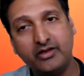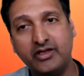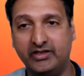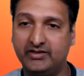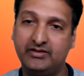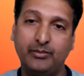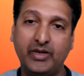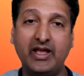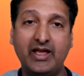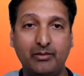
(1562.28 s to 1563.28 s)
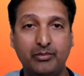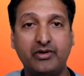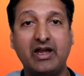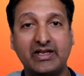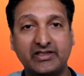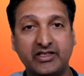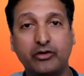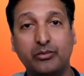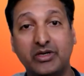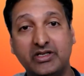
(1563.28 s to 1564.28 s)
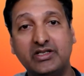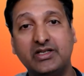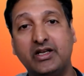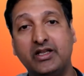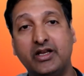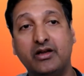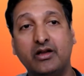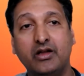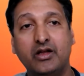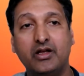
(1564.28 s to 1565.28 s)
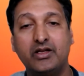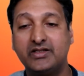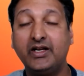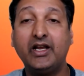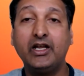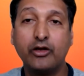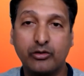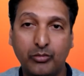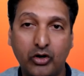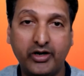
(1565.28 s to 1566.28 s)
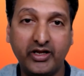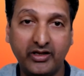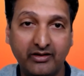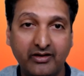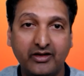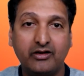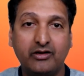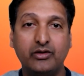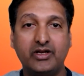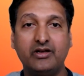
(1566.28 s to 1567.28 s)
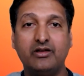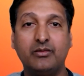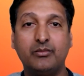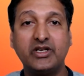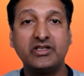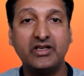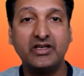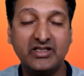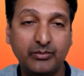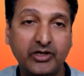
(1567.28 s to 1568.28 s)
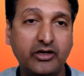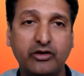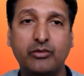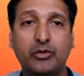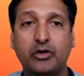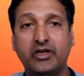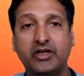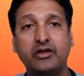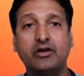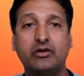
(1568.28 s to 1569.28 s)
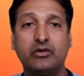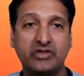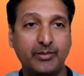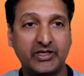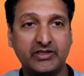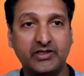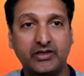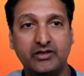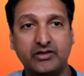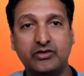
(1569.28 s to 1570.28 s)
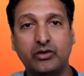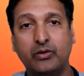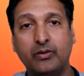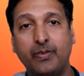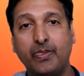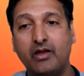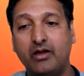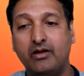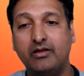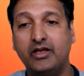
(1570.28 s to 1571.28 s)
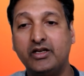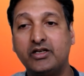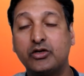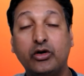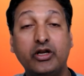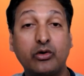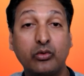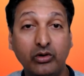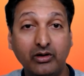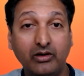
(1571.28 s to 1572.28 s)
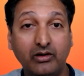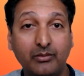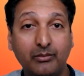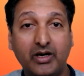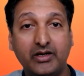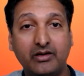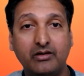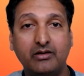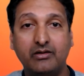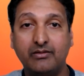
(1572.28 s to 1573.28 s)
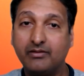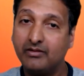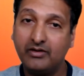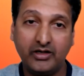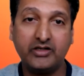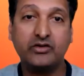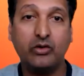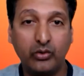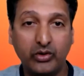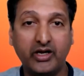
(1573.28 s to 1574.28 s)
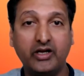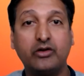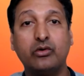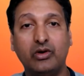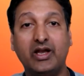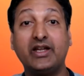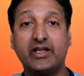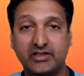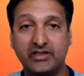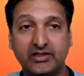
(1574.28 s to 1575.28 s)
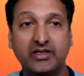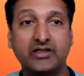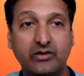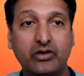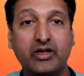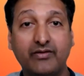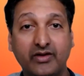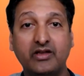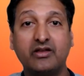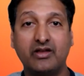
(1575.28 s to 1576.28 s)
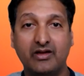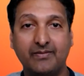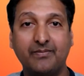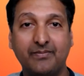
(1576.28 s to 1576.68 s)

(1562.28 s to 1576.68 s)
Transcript: yes, may help relaxing your muscles and then settle your body. That brings the discipline in your body to some extent. So it's not a rule, but it is okay to do light exercise, not heavy. Yeah.